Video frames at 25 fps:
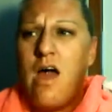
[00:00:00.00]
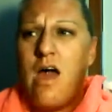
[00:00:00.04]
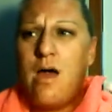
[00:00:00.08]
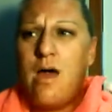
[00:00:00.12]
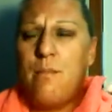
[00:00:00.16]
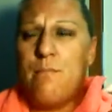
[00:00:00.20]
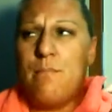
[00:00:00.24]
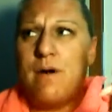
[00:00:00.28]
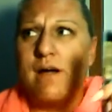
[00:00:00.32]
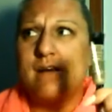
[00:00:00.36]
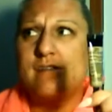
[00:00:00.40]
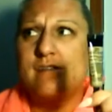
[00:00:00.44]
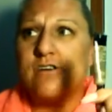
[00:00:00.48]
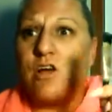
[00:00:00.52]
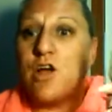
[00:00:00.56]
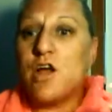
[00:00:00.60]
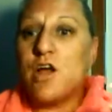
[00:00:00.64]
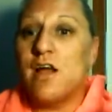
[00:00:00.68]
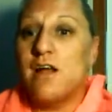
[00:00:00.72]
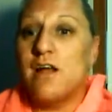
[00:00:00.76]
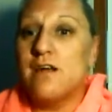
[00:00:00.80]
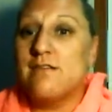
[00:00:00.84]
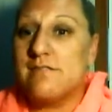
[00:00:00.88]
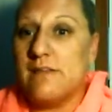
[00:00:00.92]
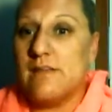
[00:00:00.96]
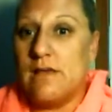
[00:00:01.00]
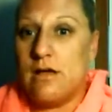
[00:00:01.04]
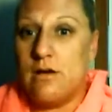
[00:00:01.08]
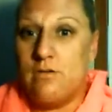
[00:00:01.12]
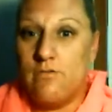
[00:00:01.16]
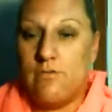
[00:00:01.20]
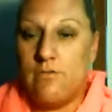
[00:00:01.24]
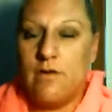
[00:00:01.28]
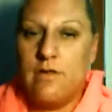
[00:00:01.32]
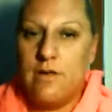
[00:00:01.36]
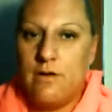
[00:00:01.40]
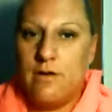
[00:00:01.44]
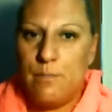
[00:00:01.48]
And my Target is like
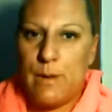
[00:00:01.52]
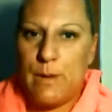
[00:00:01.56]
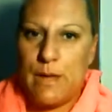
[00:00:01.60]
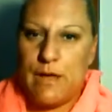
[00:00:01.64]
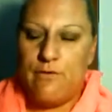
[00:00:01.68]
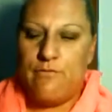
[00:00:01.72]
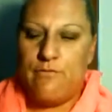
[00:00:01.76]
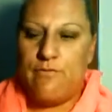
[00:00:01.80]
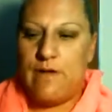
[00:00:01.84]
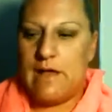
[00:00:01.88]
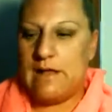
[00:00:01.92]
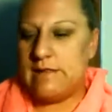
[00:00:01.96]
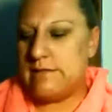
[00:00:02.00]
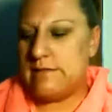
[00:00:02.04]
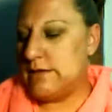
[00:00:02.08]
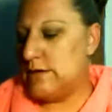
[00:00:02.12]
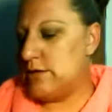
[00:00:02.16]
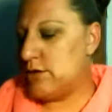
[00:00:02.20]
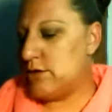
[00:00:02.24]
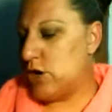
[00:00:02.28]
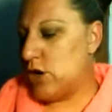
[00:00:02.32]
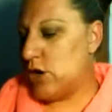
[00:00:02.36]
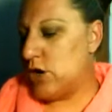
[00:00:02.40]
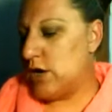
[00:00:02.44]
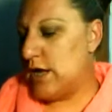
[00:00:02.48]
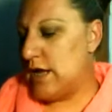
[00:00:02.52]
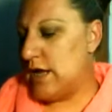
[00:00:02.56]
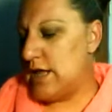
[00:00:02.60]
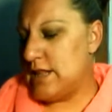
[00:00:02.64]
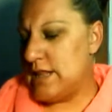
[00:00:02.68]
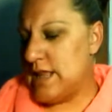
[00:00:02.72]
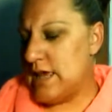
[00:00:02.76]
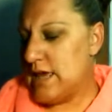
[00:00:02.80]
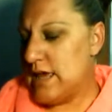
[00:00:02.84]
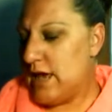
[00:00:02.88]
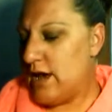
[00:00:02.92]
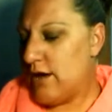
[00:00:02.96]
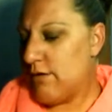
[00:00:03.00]
a really big fancy Target
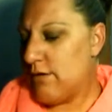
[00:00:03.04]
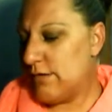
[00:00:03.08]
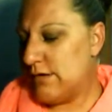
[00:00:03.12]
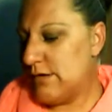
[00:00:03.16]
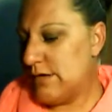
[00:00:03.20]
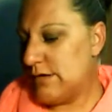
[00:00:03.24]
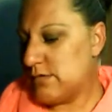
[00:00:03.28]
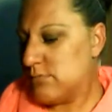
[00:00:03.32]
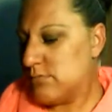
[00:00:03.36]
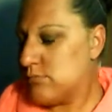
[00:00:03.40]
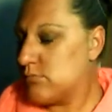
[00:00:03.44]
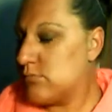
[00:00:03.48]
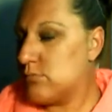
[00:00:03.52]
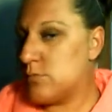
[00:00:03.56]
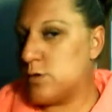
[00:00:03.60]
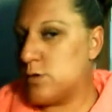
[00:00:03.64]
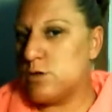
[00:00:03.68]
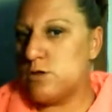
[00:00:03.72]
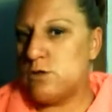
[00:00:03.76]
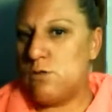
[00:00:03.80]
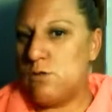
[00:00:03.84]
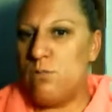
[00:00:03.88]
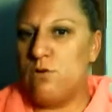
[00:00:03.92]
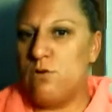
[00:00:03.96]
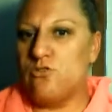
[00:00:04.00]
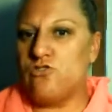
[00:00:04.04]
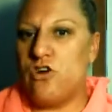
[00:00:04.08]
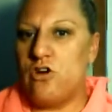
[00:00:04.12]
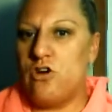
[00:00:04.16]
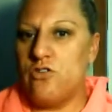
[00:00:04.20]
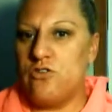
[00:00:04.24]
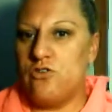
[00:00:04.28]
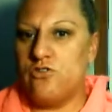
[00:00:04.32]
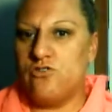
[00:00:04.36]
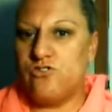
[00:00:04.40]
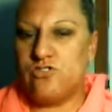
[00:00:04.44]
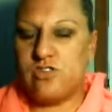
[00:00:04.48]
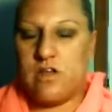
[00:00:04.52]
and they carry so much
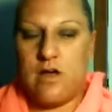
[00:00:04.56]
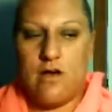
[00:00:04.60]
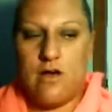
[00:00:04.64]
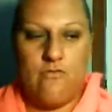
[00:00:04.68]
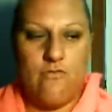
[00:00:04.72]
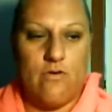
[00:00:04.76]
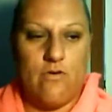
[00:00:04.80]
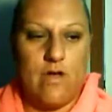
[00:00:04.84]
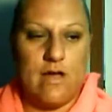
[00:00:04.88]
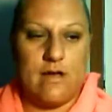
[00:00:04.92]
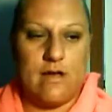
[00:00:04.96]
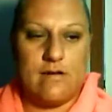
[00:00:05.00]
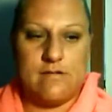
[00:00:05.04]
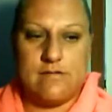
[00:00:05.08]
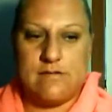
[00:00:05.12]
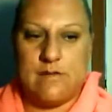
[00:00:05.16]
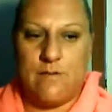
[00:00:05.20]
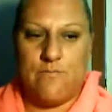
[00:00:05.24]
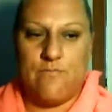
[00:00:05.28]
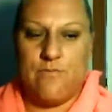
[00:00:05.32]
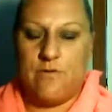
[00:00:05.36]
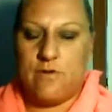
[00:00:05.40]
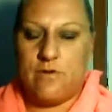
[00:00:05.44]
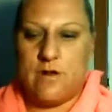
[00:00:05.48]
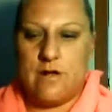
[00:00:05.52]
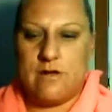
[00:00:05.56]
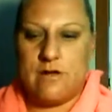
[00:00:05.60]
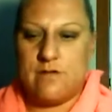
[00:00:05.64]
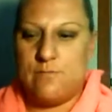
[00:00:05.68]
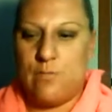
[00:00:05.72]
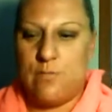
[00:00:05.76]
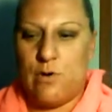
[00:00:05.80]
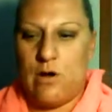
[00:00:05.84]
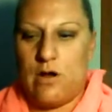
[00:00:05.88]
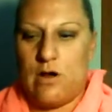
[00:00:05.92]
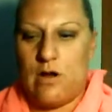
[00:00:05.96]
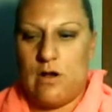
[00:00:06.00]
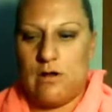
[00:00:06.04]
other stuff except for
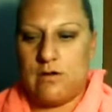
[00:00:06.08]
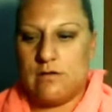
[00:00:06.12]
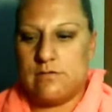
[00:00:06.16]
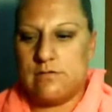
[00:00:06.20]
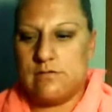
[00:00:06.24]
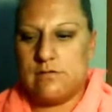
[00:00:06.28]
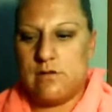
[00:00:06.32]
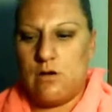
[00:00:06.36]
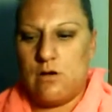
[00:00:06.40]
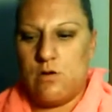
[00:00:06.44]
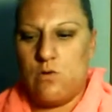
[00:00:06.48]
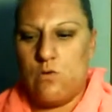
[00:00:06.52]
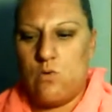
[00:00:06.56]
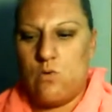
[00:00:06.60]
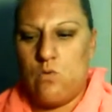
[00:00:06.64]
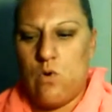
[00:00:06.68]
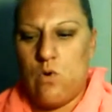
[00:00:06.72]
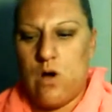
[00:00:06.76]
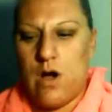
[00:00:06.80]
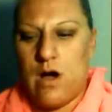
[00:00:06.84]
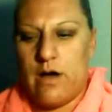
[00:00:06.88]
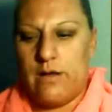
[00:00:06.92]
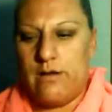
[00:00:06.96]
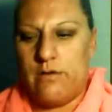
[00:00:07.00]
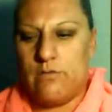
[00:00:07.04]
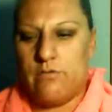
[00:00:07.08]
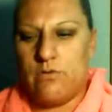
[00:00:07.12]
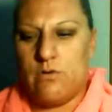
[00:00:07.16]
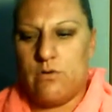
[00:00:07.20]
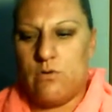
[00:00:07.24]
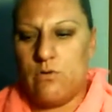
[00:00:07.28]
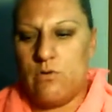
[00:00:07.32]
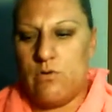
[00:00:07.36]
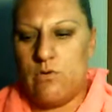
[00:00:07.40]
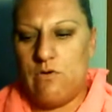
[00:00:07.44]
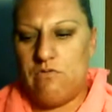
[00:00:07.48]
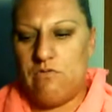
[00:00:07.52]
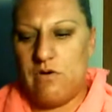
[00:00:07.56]
NYX products. So I don't
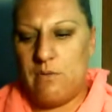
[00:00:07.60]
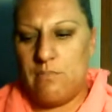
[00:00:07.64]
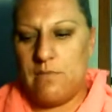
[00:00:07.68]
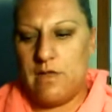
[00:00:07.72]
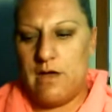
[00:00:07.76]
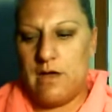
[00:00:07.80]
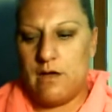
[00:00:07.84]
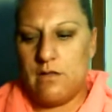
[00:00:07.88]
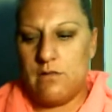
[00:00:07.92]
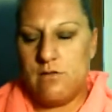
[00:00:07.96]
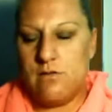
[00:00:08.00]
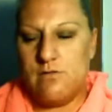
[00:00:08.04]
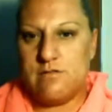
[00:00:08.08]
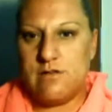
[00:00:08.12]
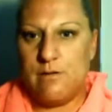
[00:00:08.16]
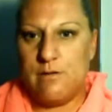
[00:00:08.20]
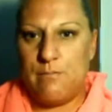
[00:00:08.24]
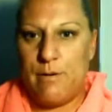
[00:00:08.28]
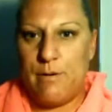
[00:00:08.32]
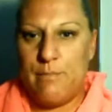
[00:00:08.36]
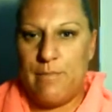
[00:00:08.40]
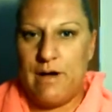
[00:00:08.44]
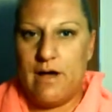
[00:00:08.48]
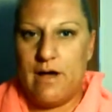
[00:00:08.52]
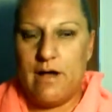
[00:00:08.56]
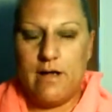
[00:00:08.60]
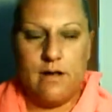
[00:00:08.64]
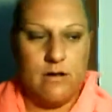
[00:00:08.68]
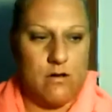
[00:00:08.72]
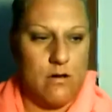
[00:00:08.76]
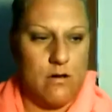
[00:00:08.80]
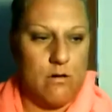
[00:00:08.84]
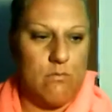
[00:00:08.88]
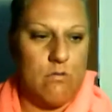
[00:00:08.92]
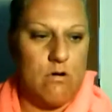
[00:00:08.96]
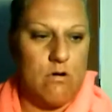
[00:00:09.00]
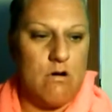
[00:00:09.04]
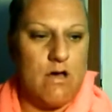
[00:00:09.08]
know if I'm like losing my mind
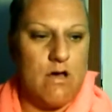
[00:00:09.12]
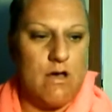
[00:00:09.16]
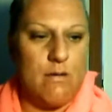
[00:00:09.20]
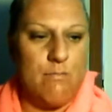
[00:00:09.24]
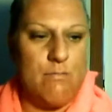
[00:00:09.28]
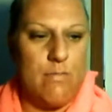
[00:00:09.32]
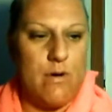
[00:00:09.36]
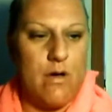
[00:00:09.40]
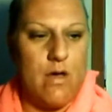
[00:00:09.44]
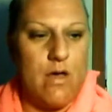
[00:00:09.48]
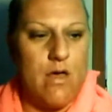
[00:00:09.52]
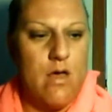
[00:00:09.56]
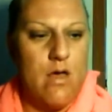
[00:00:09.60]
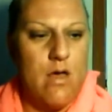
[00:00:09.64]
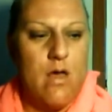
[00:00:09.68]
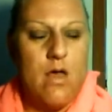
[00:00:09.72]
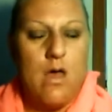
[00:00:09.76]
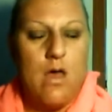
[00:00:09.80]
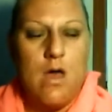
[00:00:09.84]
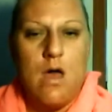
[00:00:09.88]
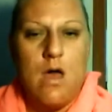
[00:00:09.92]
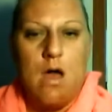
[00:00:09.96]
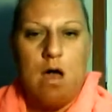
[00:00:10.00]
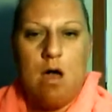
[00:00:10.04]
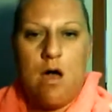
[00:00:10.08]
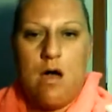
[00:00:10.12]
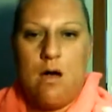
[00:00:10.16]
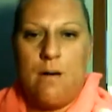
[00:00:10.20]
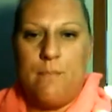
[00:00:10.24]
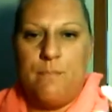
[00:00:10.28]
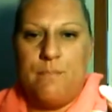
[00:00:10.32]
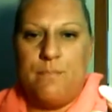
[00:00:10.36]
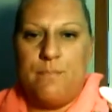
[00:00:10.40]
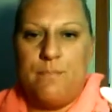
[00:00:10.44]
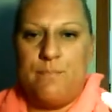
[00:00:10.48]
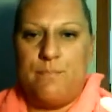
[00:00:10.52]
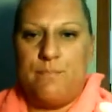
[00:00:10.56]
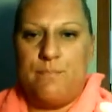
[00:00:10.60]
or what, but
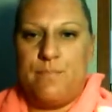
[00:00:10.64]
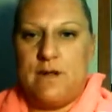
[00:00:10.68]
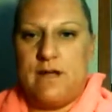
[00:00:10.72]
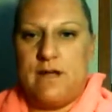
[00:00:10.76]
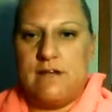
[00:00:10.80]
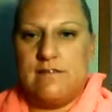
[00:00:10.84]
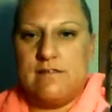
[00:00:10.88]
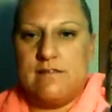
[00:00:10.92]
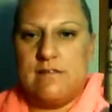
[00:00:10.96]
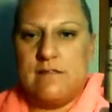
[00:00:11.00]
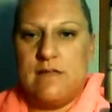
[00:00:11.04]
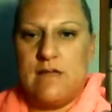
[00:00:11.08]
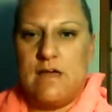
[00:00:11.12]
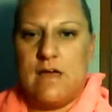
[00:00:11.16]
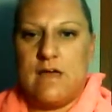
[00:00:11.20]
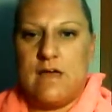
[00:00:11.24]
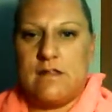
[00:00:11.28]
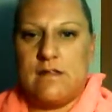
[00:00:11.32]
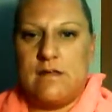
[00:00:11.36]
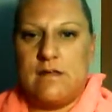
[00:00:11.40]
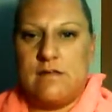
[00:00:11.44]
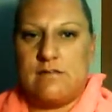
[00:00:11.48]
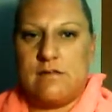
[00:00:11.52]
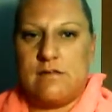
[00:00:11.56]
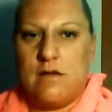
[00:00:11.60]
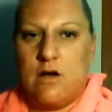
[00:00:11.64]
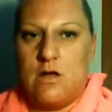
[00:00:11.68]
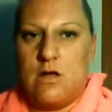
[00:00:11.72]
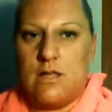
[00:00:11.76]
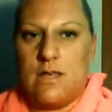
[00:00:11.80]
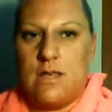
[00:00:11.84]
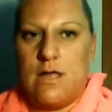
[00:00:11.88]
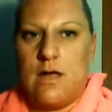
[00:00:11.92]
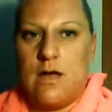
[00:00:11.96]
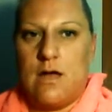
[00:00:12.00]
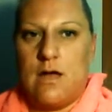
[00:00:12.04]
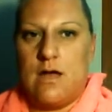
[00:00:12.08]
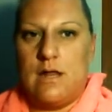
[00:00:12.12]
um but I did get this
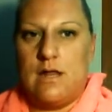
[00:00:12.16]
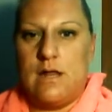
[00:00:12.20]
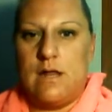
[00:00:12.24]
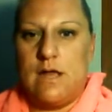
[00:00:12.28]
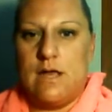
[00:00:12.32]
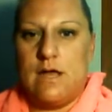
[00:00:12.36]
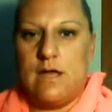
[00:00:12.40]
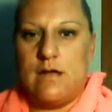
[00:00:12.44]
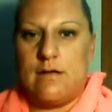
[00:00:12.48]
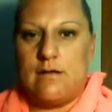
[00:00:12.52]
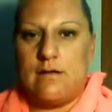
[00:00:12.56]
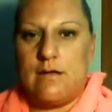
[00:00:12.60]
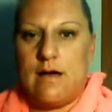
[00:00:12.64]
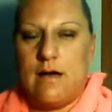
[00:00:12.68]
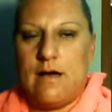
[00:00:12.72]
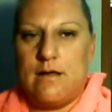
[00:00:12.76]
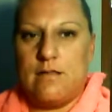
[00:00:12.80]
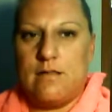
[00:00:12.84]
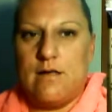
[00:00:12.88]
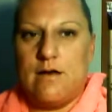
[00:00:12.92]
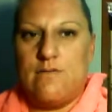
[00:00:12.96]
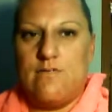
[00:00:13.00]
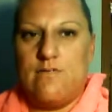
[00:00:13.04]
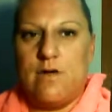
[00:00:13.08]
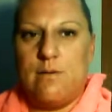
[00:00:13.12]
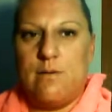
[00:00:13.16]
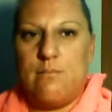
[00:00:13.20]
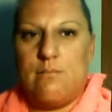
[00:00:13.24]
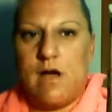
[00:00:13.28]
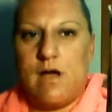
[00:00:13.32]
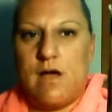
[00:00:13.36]
online and I love it.